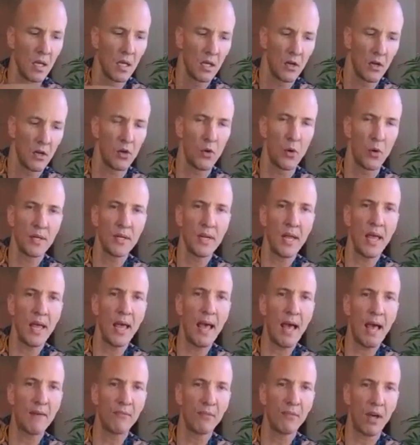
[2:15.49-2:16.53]
You're going to
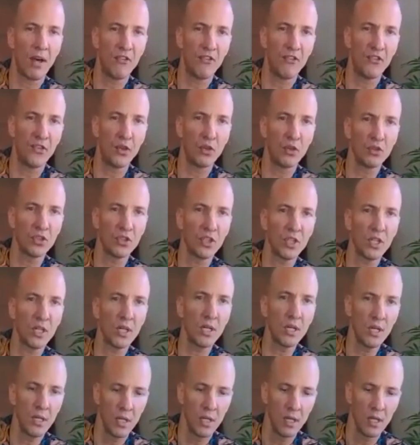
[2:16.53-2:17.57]
have a
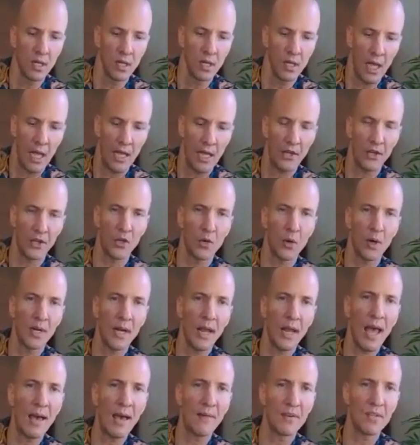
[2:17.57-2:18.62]
filter, and you're going to
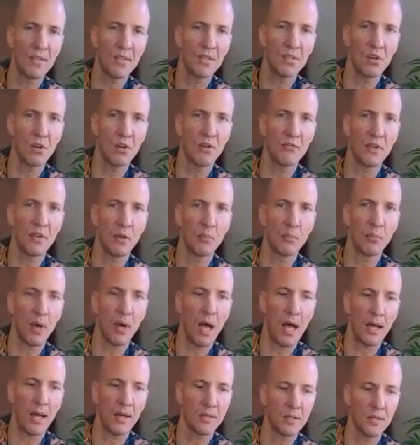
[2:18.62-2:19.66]
have a serving
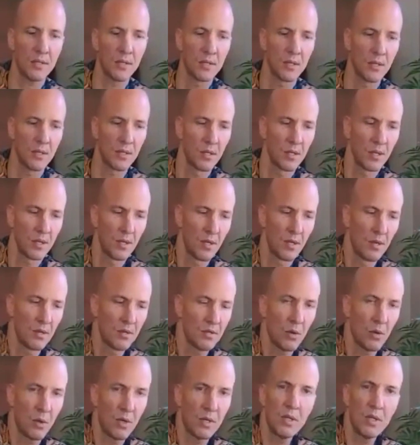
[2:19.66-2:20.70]
pot.
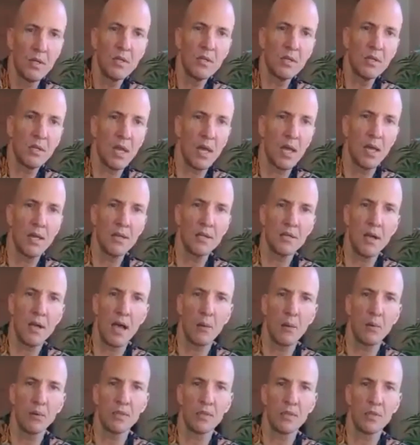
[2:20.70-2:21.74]
So in this case, I
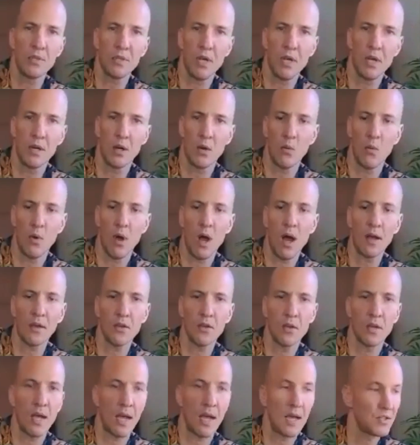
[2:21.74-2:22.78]
will just kind of walk you
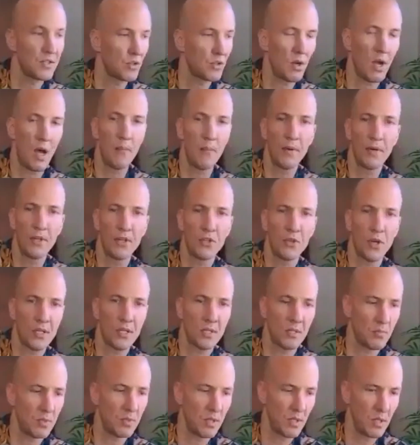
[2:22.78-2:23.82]
guys through. I'm going to drink
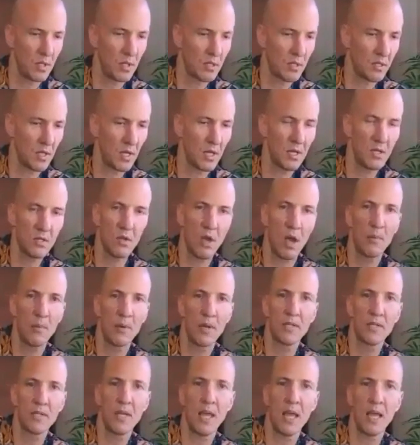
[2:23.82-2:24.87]
some of this tea. So I'm
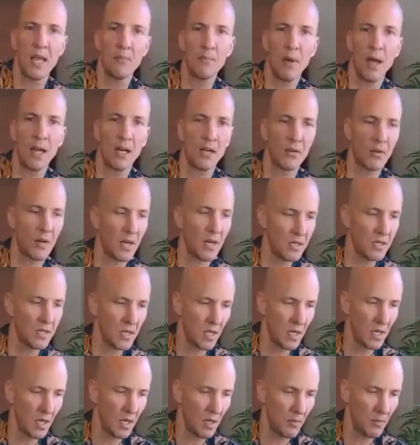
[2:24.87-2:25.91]
going to take my green
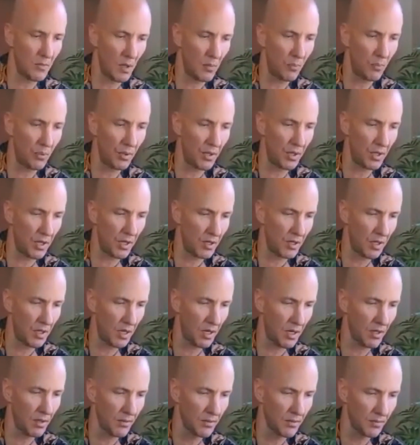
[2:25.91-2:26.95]
tea. I'm going to put it in there.